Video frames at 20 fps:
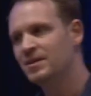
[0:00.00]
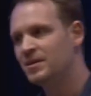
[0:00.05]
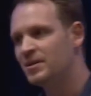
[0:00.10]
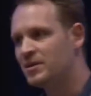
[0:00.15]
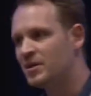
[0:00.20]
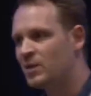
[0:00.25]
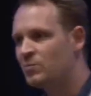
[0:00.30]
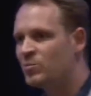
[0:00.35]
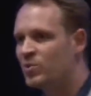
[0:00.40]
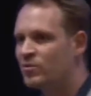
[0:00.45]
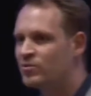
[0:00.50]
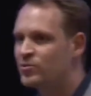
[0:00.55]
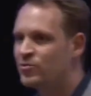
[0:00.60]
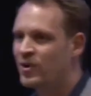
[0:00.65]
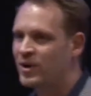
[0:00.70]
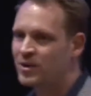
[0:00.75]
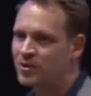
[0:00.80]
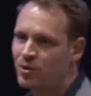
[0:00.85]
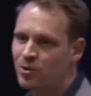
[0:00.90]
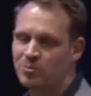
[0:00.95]
a number of
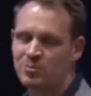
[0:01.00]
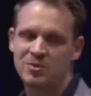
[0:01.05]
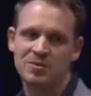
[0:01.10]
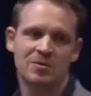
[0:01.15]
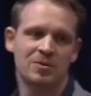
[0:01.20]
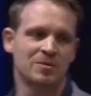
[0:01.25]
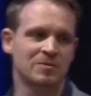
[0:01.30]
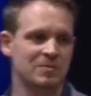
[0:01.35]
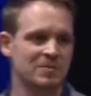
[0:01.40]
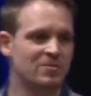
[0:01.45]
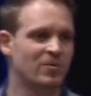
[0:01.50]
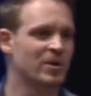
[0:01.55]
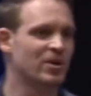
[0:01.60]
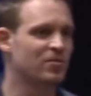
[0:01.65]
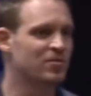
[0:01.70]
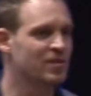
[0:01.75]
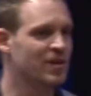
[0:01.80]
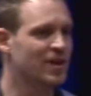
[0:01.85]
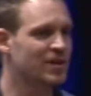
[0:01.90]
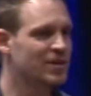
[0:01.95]
trichomes. One
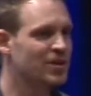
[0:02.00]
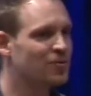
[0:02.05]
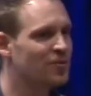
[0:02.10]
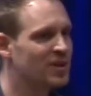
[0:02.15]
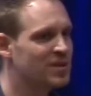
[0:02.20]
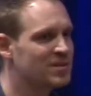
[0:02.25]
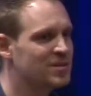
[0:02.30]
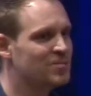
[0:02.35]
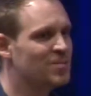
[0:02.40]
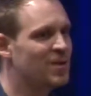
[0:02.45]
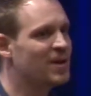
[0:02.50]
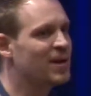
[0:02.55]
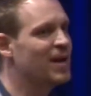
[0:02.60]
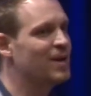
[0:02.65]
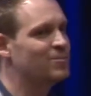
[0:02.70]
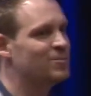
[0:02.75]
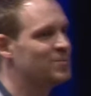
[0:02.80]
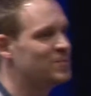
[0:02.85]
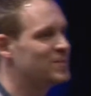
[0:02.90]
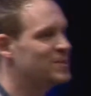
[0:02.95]
of the undergrads in my
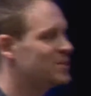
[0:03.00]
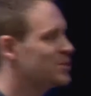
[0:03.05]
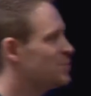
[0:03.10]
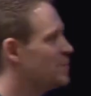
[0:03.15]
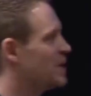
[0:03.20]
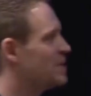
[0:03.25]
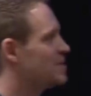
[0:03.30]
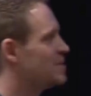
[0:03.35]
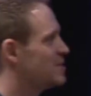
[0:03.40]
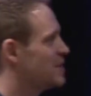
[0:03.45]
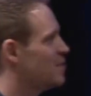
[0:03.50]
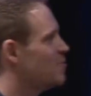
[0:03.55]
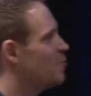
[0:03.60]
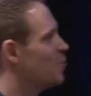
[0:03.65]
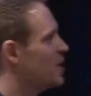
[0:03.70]
lab spent some